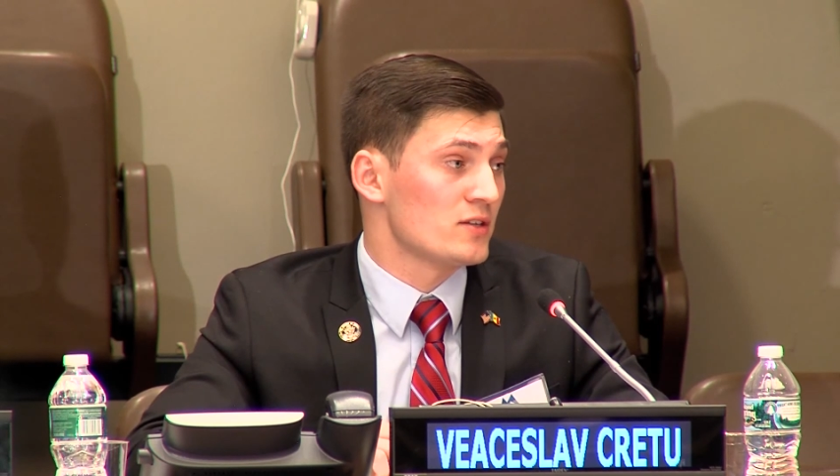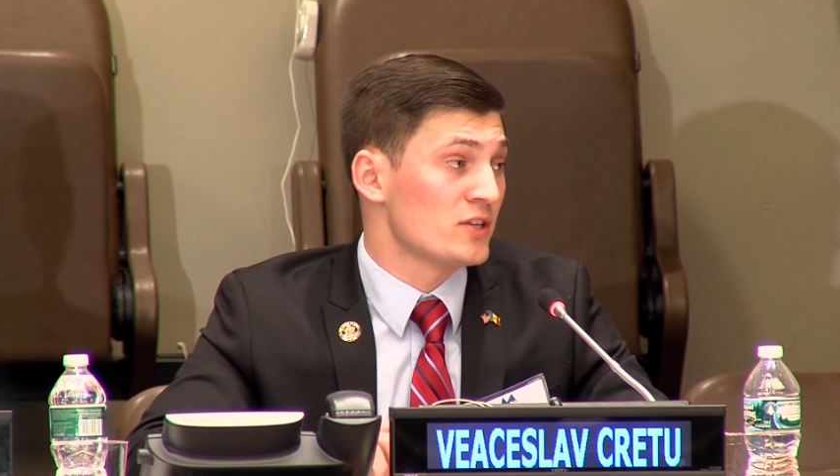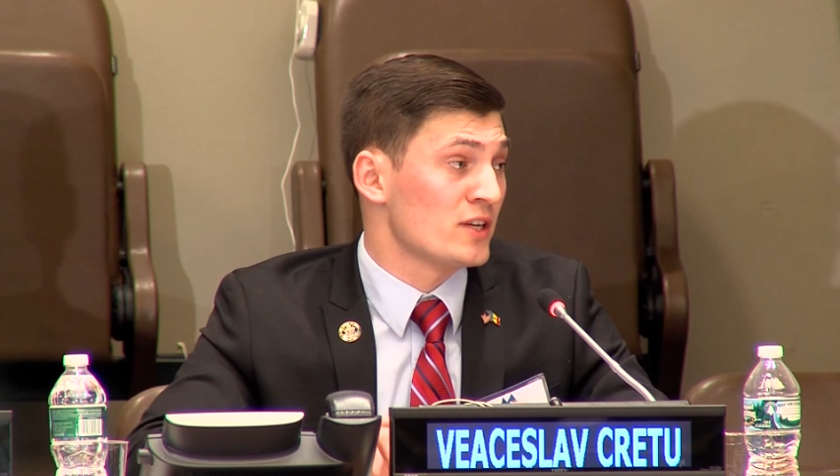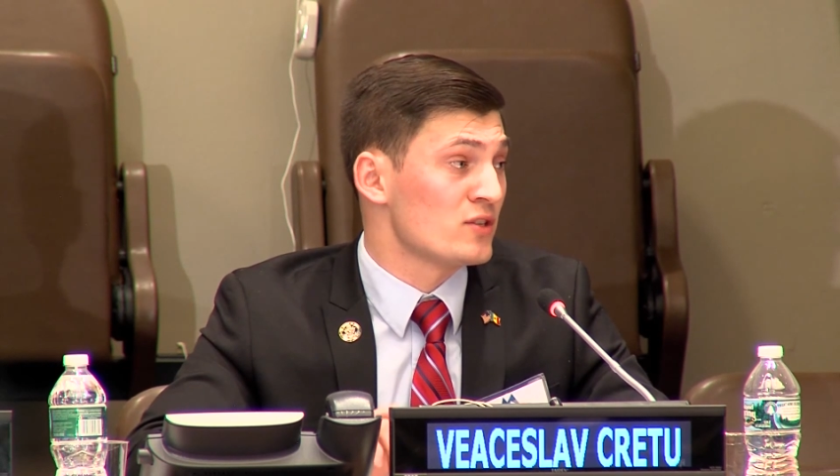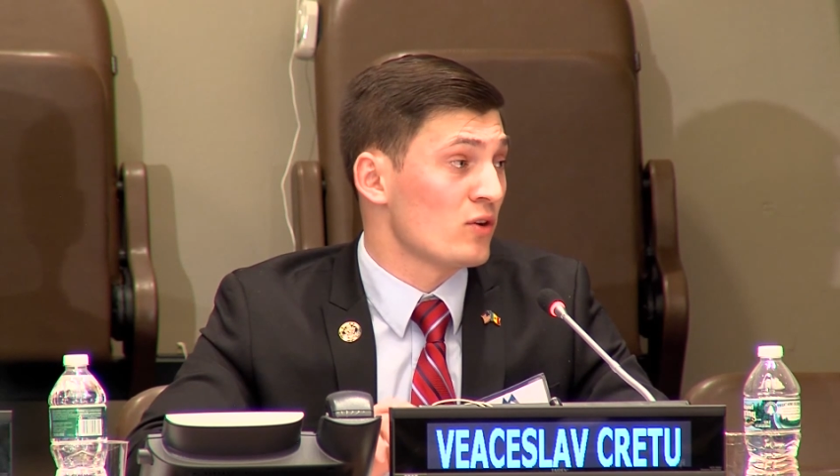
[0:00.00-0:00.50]

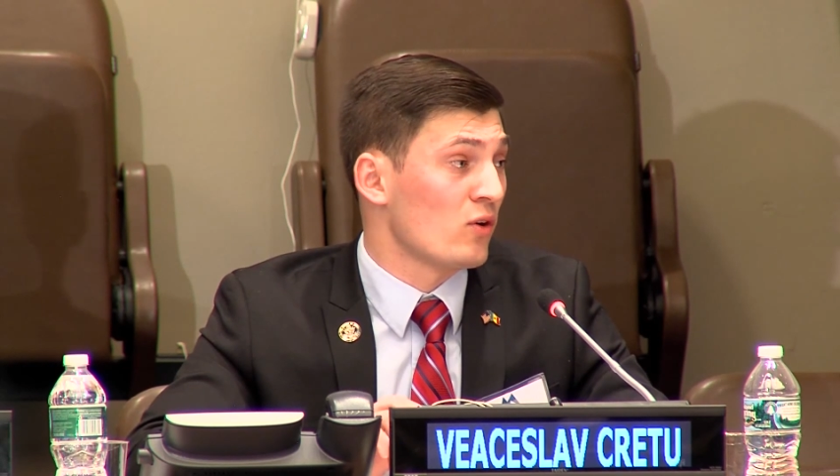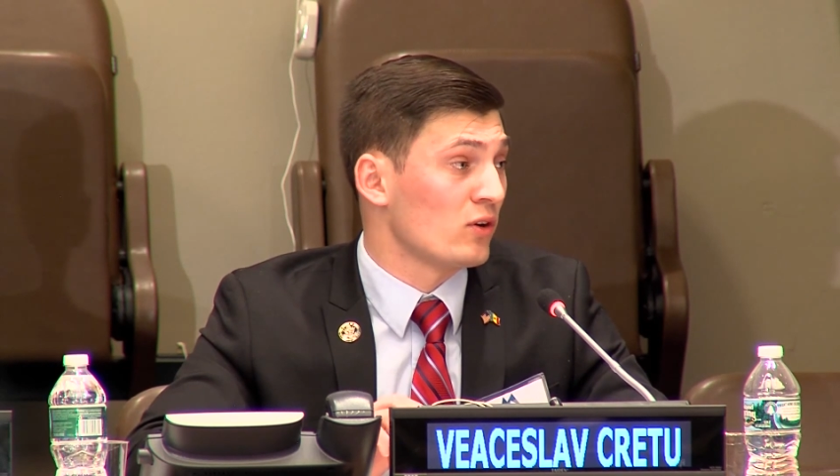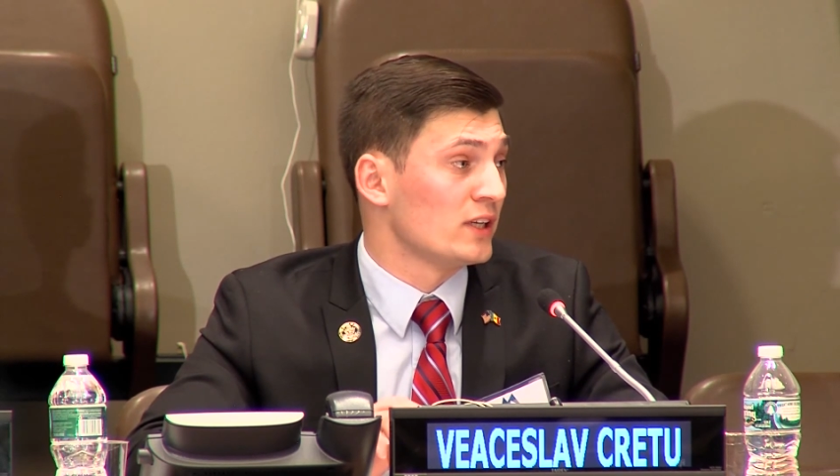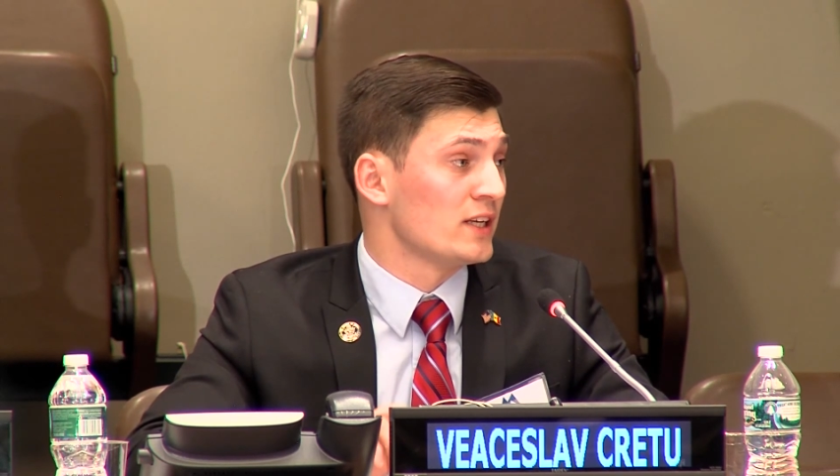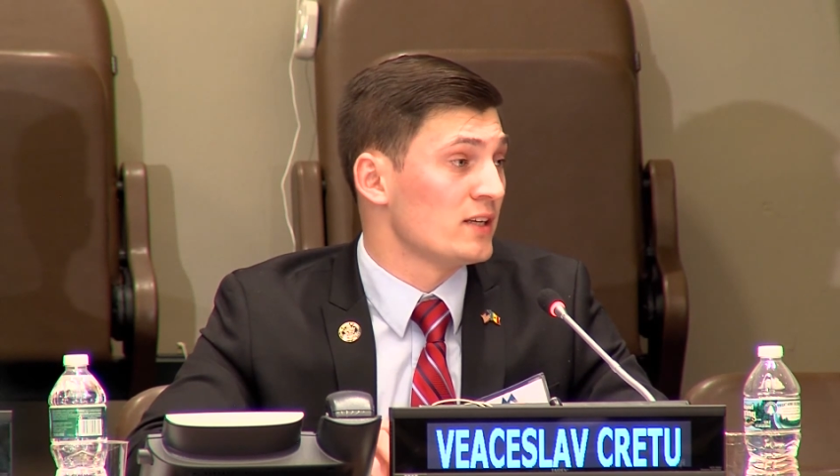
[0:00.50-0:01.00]
changed
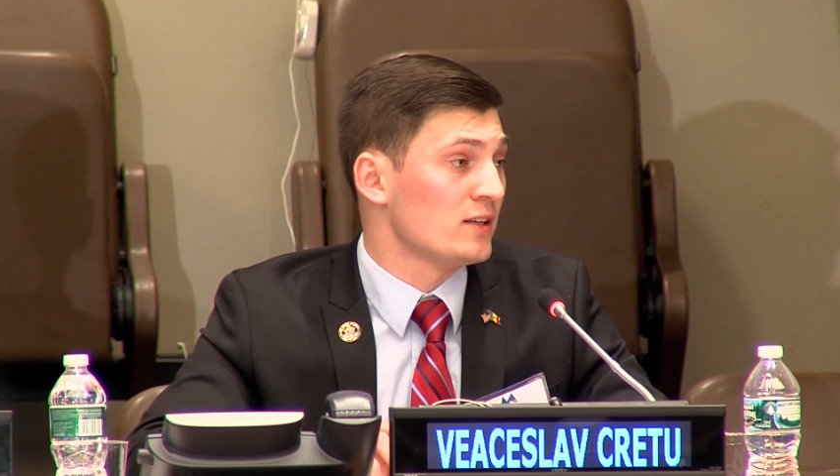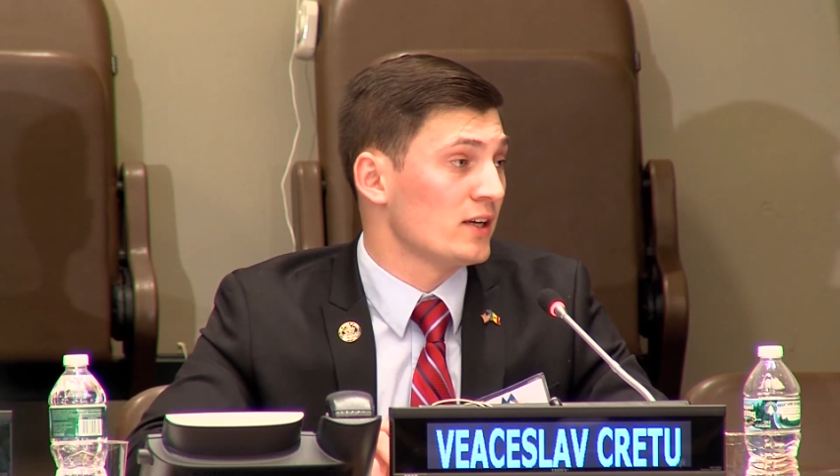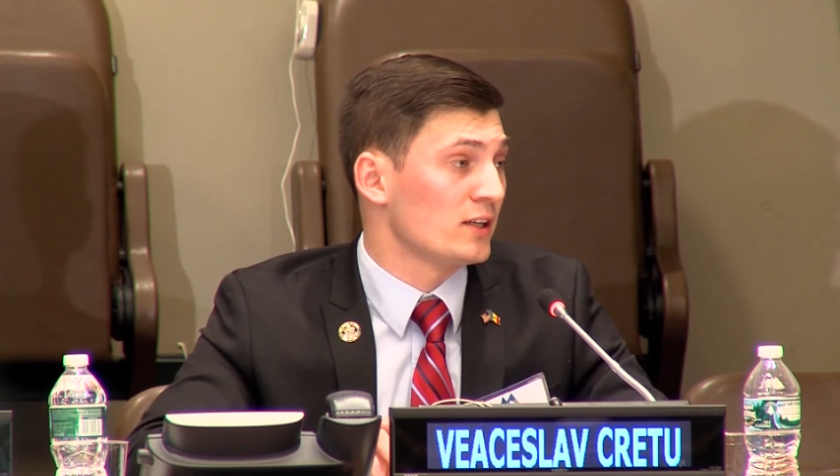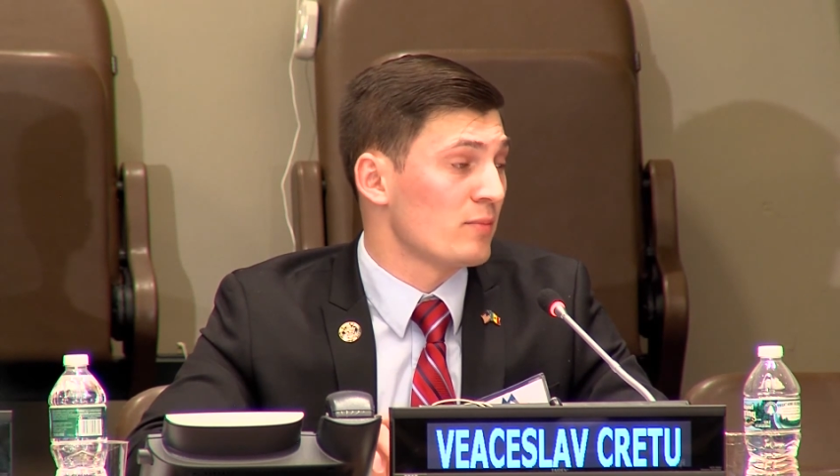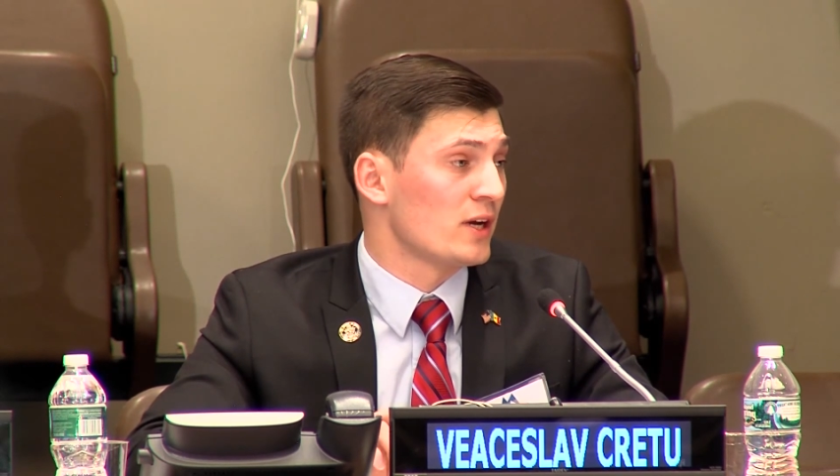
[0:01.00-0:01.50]
only
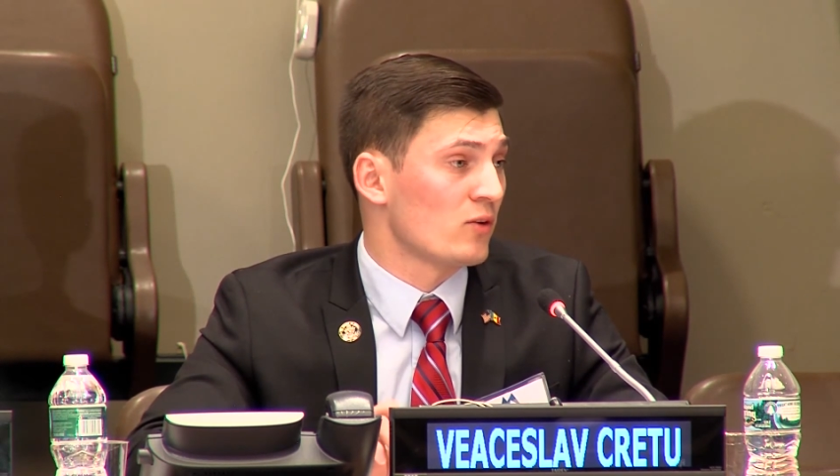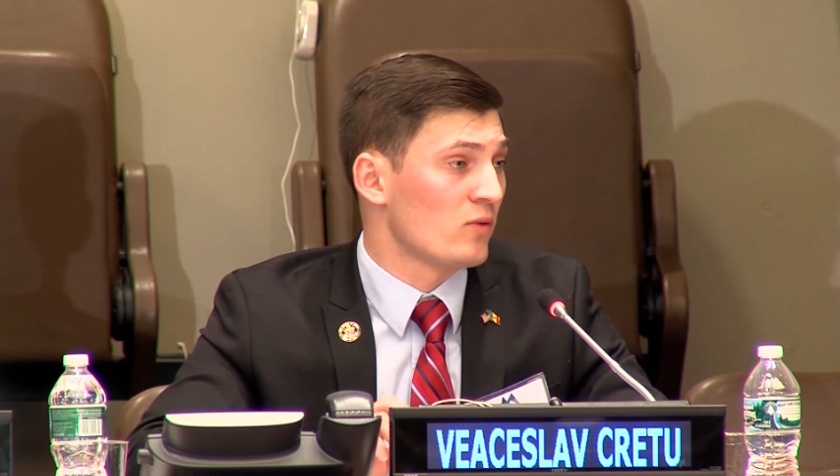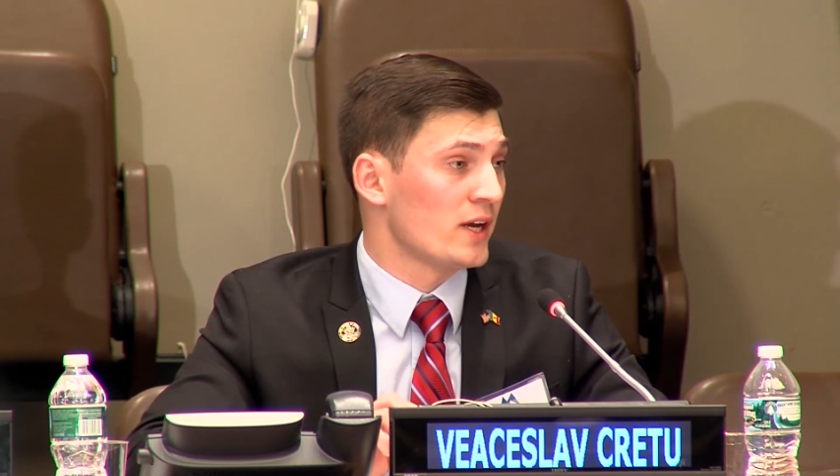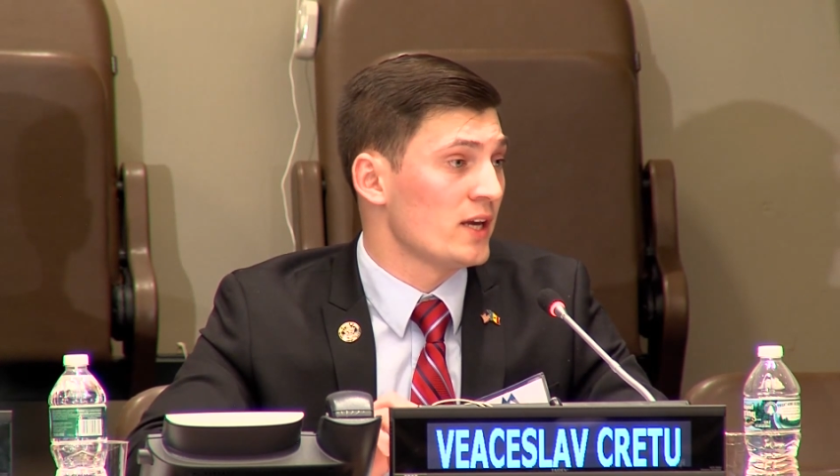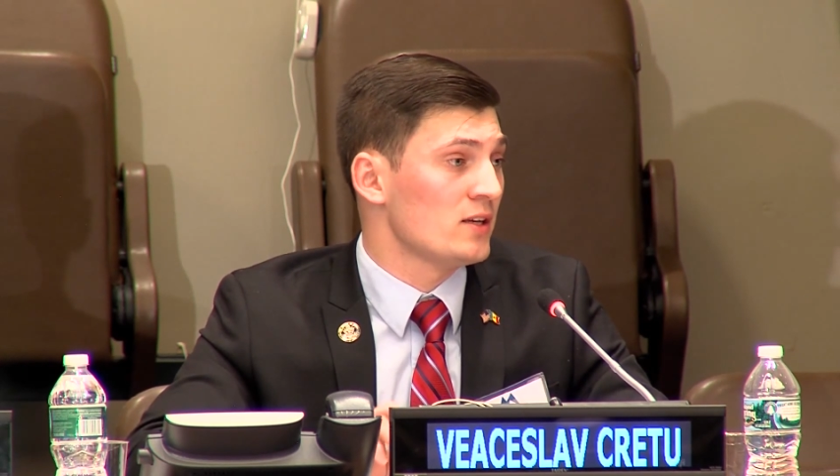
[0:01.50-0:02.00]
in a better
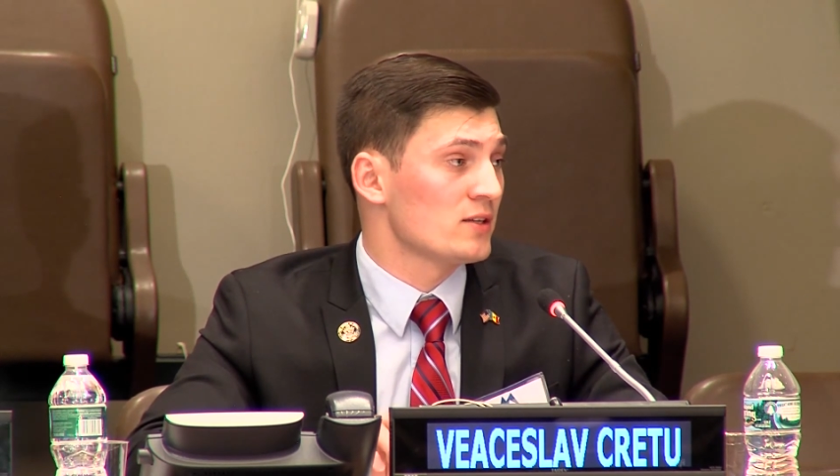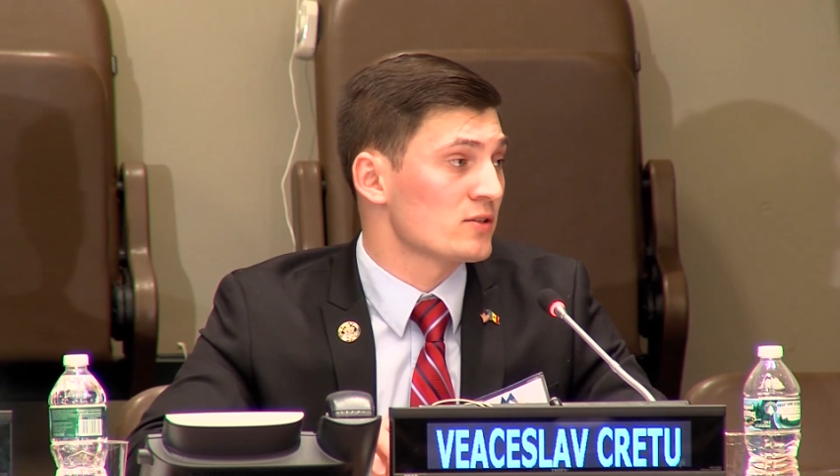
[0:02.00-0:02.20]
way